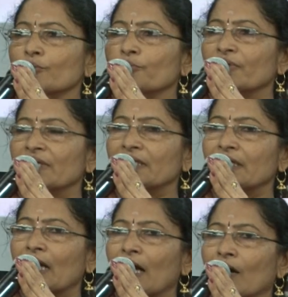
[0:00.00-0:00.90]
you're
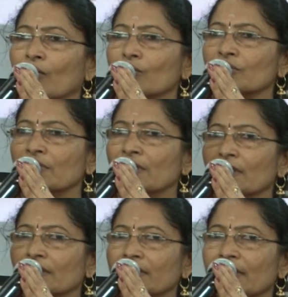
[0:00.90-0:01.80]
breathing out,
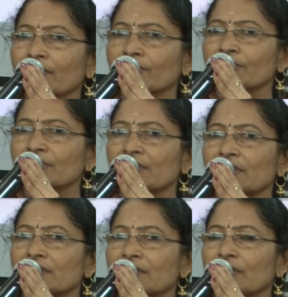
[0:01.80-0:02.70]
the energy is